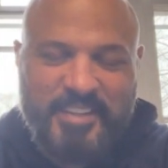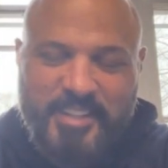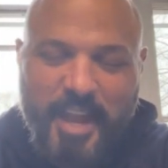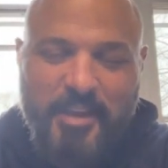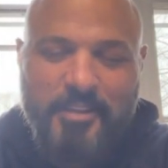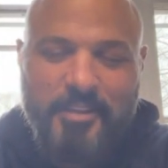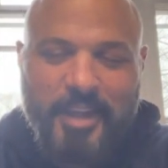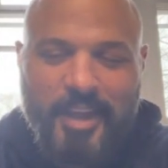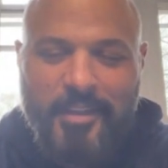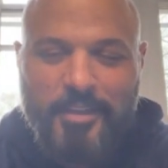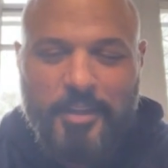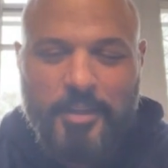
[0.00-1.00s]
Exactly.
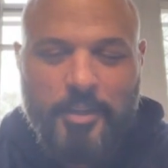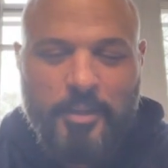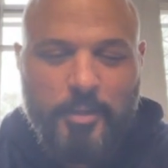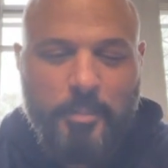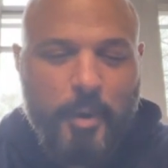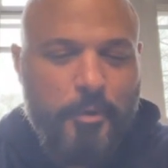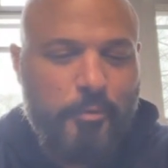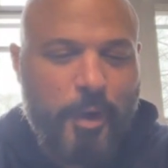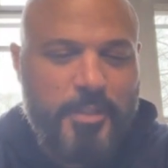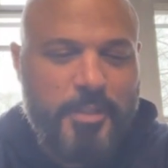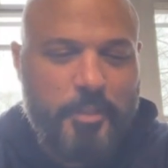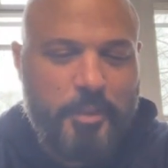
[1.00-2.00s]
And they're both
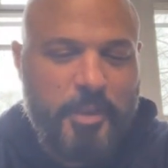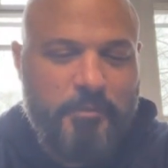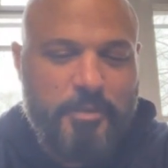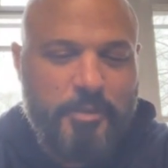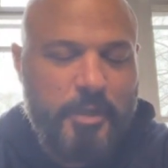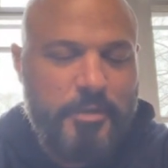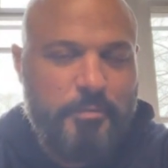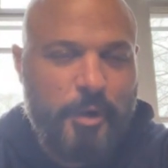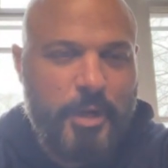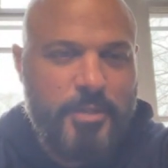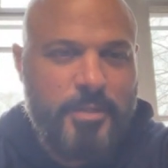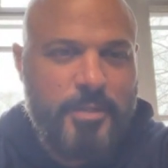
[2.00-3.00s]
rested. They both have 2 days of
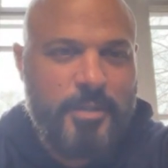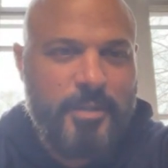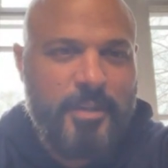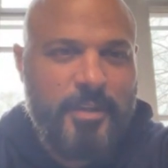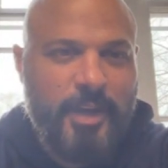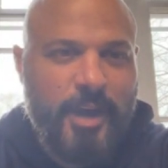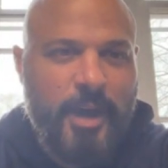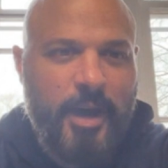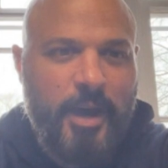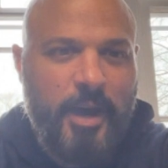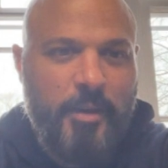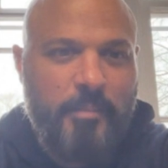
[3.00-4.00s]
rest. You
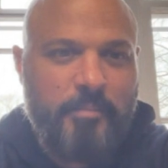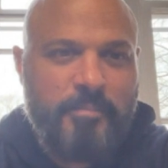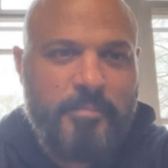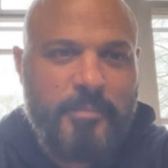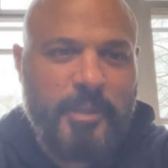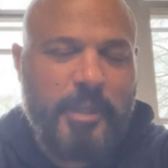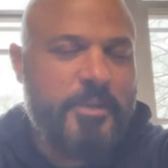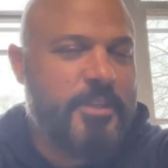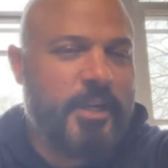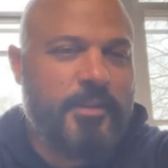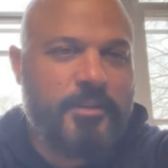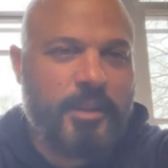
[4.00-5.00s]
know, like you
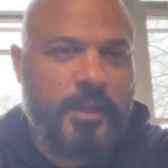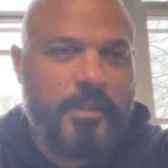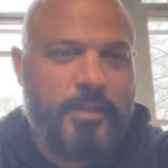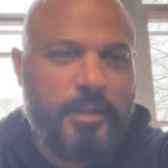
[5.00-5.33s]
said, like